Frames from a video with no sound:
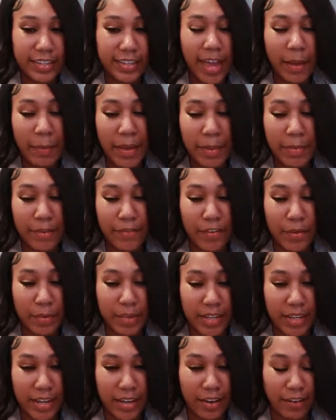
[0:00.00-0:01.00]
That may be from
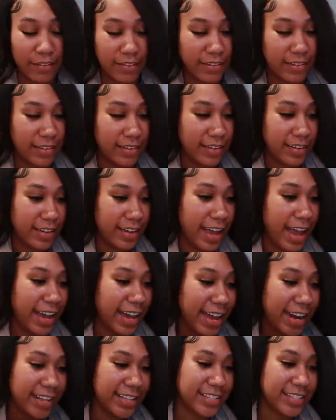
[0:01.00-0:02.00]
Kiera.
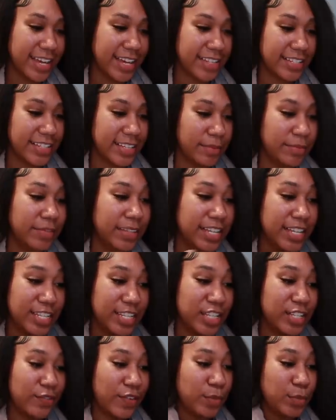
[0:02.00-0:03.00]
I thought I texted her.
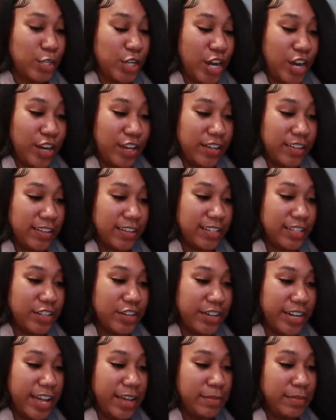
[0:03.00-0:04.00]
This is from Jerica, because
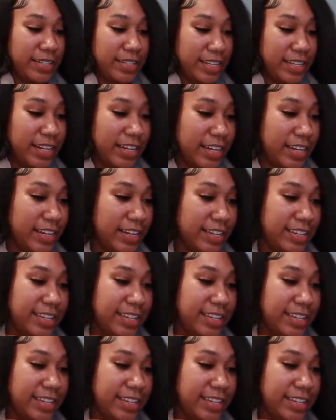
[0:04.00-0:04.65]
her name is in it.